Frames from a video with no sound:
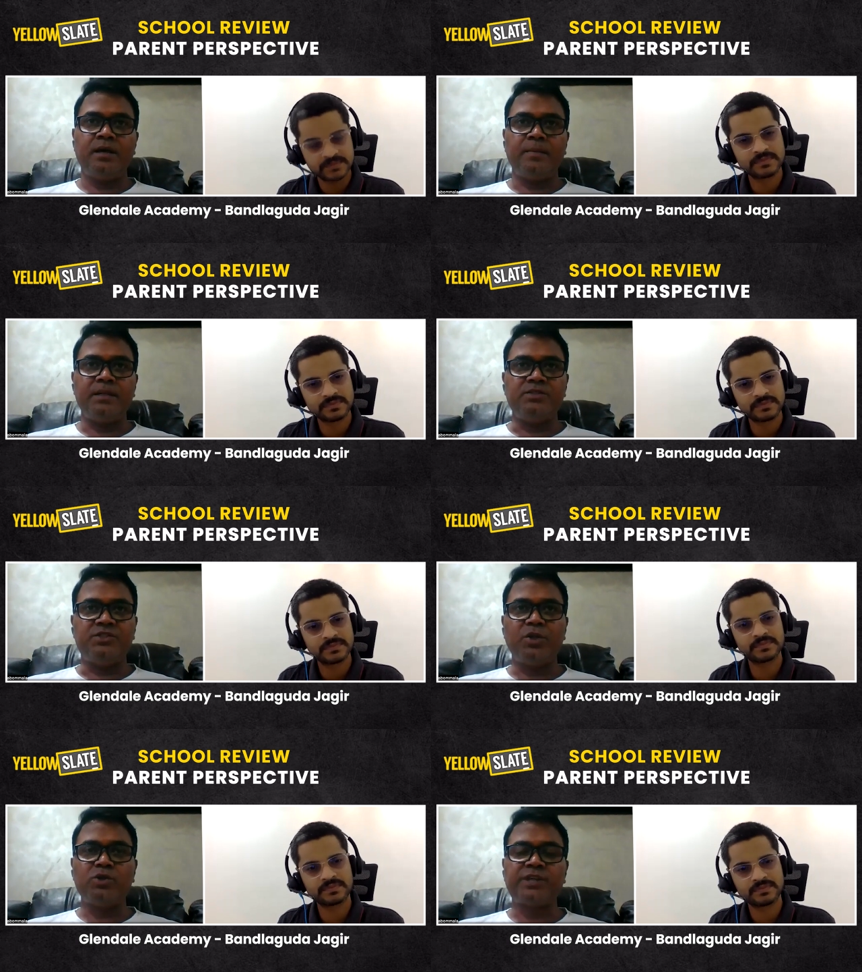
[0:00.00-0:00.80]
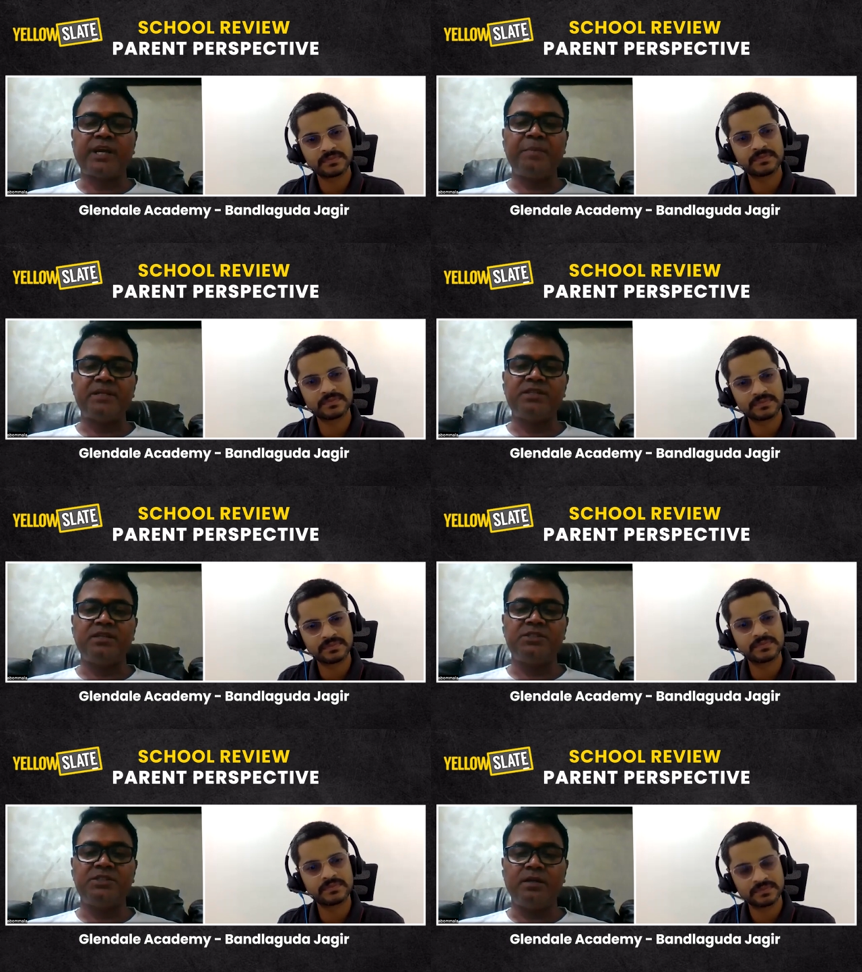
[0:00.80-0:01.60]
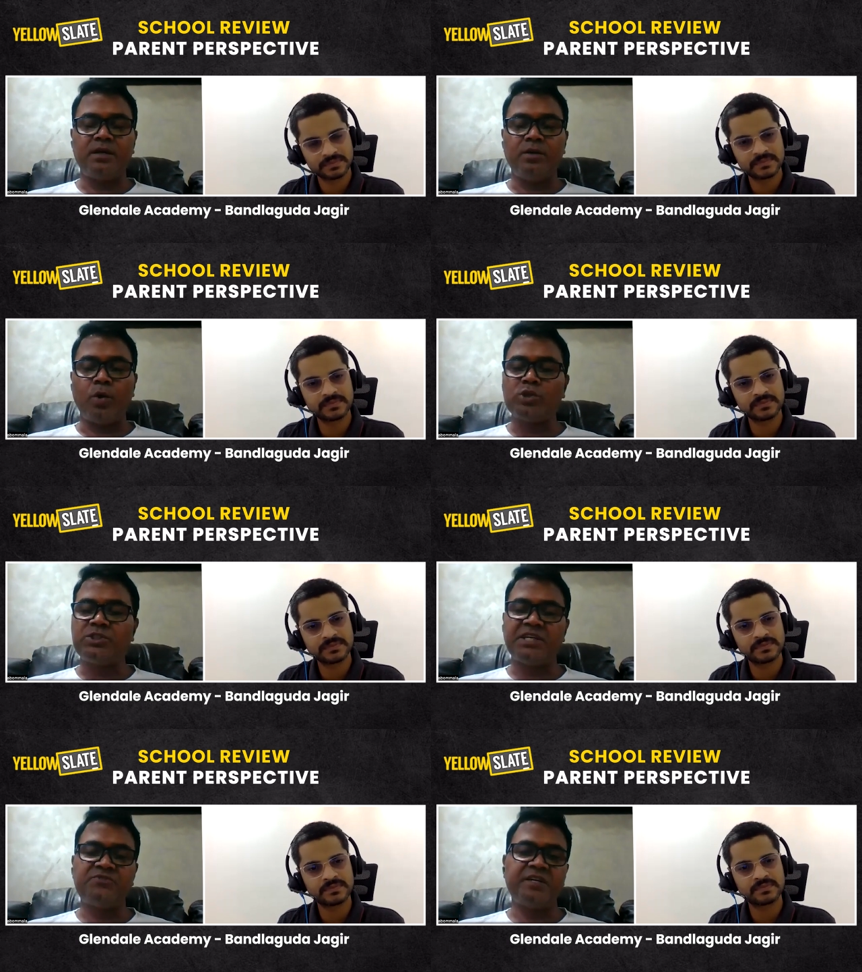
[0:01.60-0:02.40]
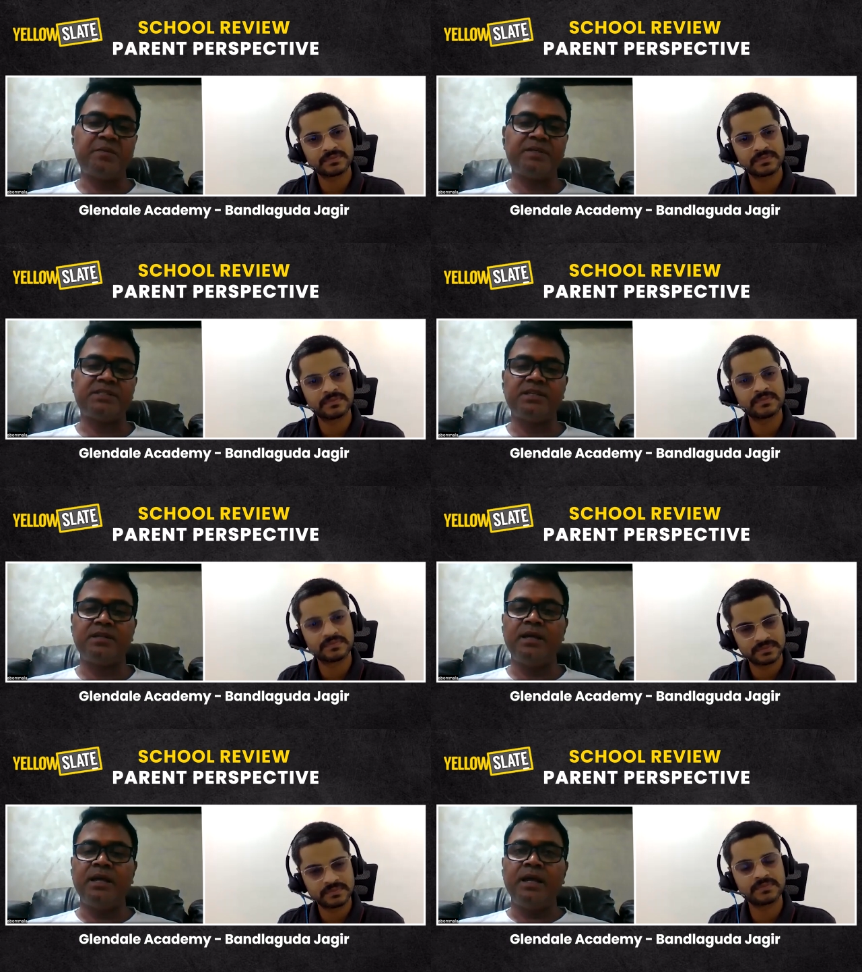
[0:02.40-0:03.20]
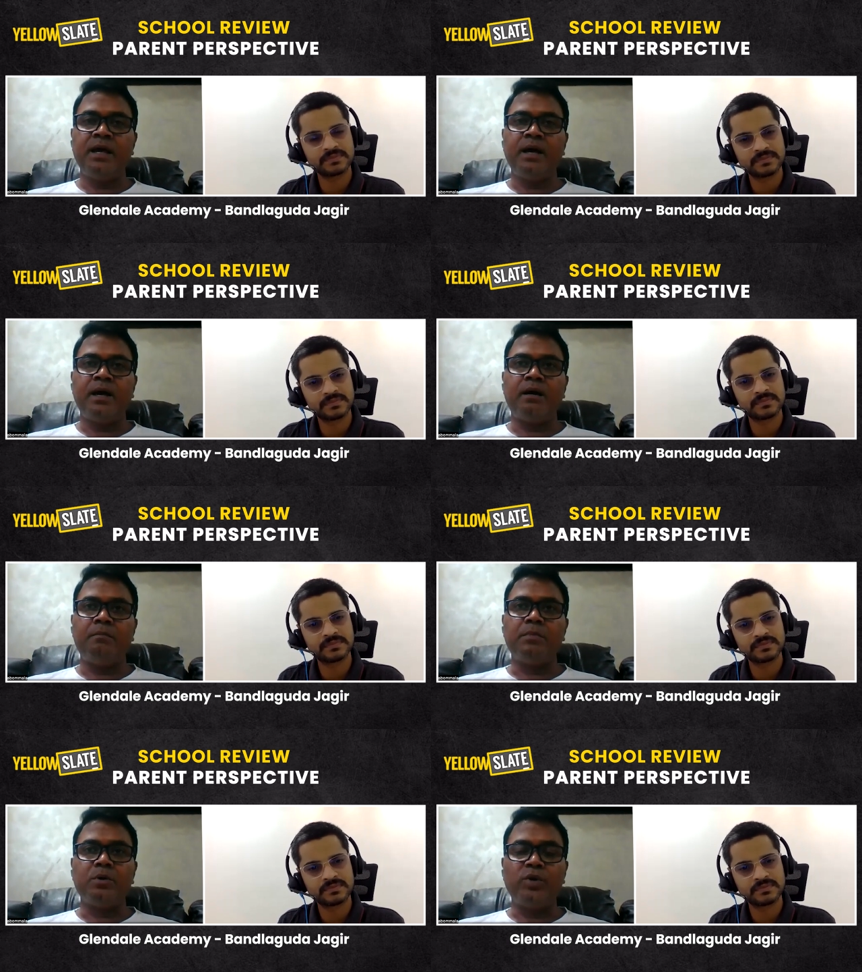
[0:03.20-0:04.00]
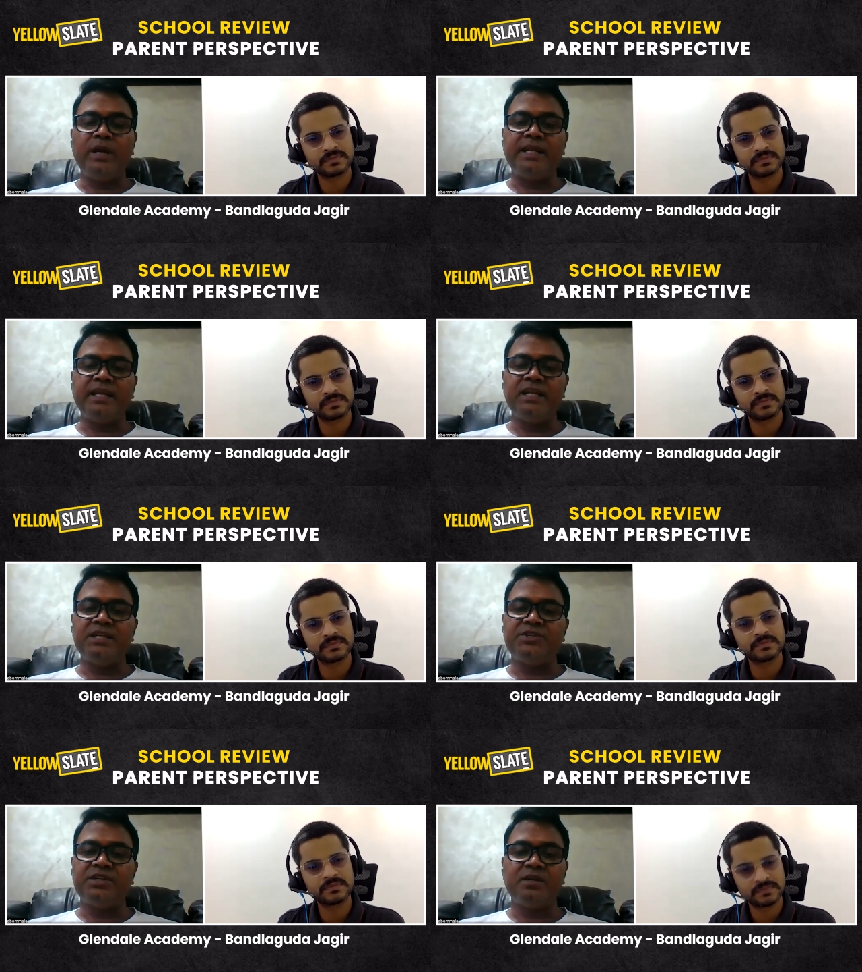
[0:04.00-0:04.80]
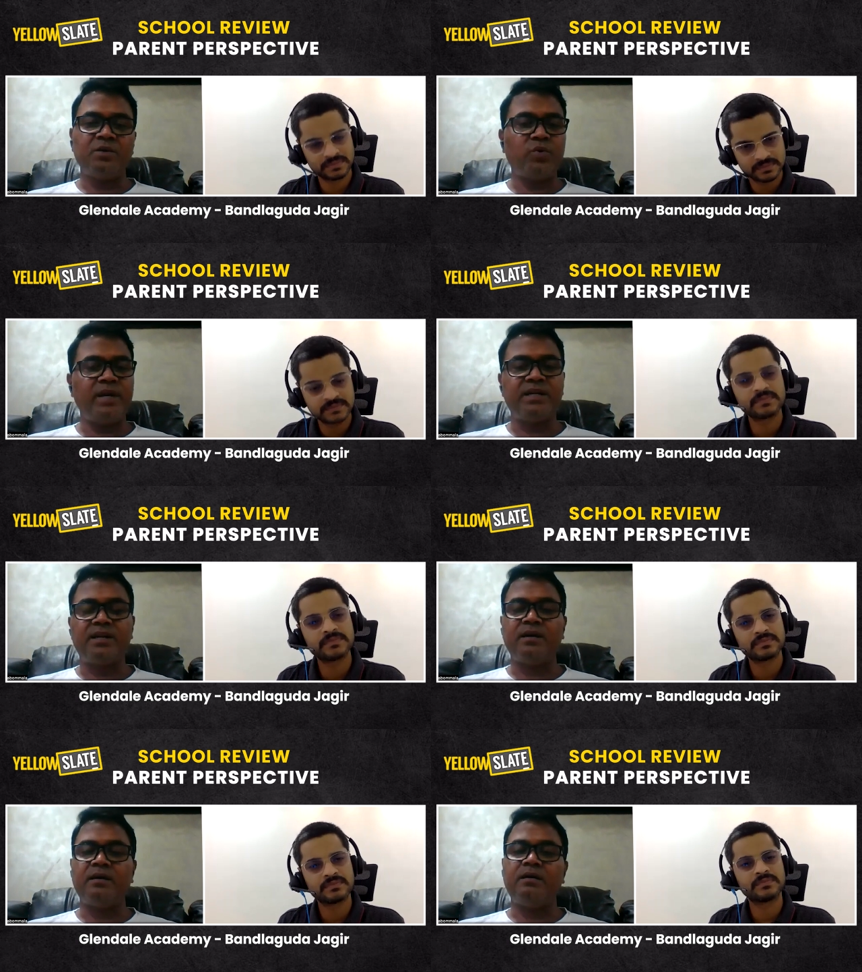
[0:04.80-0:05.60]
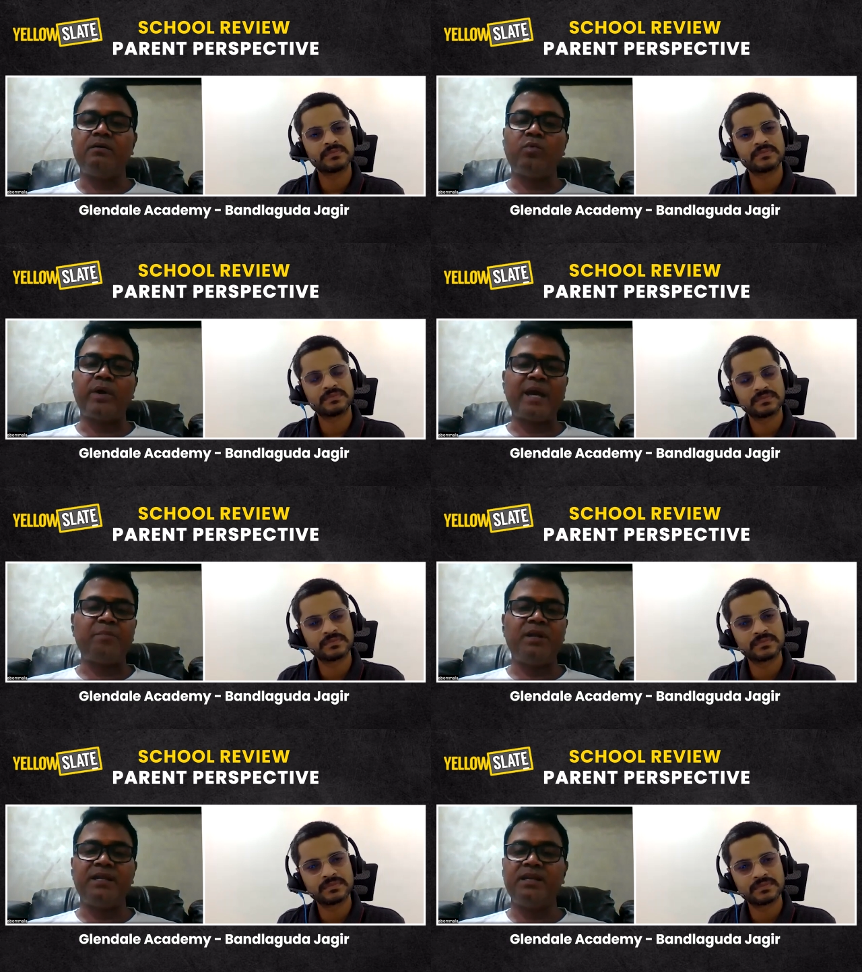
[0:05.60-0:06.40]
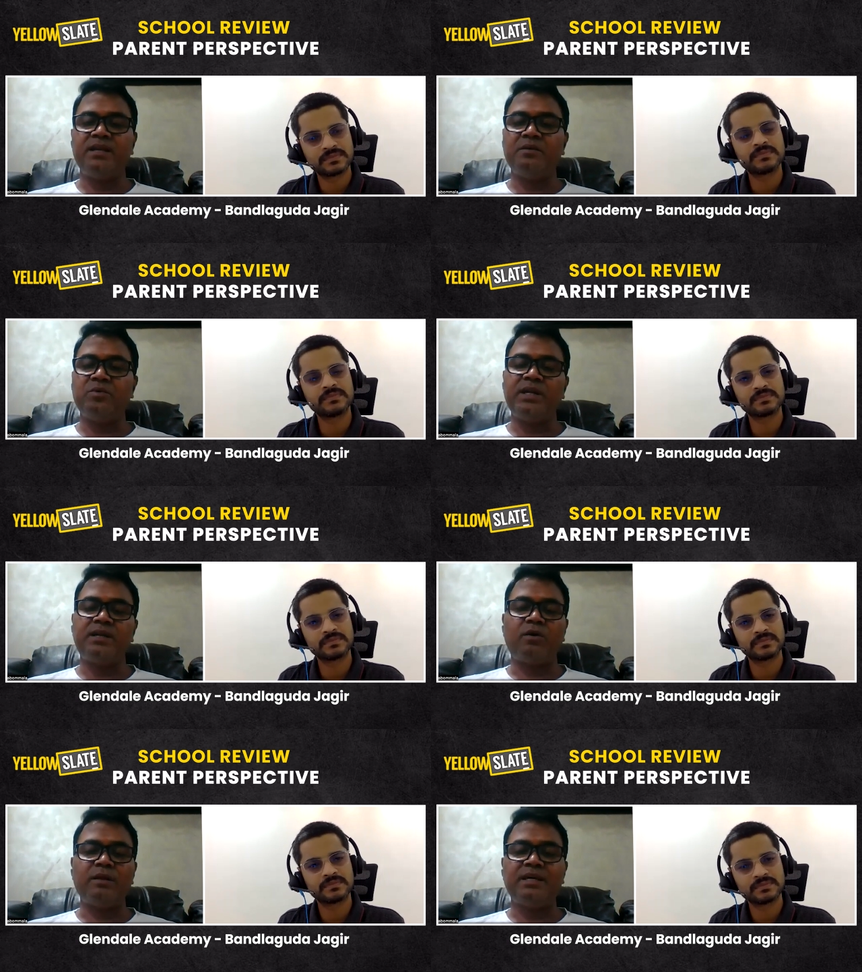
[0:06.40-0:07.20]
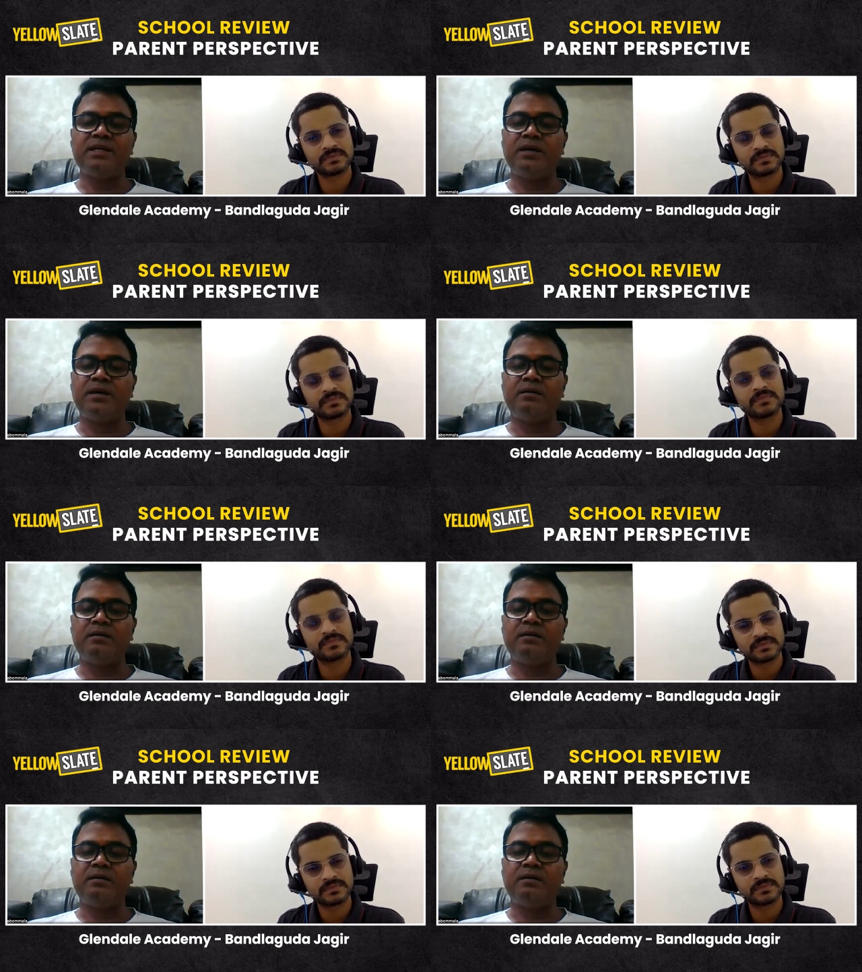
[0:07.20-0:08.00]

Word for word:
Speaker 1: I mean, zero shy person, no stage fear person. Good at English, good at vocabulary, good at all the